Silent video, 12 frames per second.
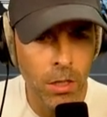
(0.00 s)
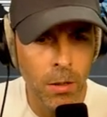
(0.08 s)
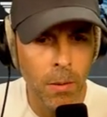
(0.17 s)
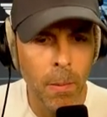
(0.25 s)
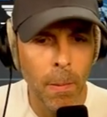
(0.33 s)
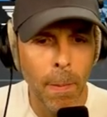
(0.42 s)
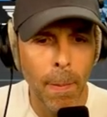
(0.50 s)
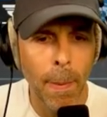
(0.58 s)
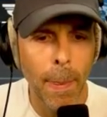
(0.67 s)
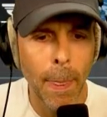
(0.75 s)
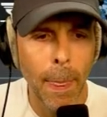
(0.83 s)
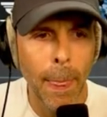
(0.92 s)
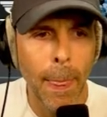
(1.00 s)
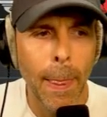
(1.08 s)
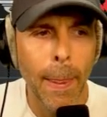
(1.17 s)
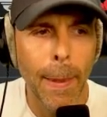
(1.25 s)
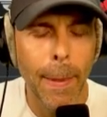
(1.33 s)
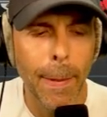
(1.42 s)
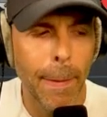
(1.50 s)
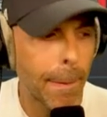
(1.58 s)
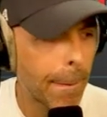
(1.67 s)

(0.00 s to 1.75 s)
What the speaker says: Nobody speaks.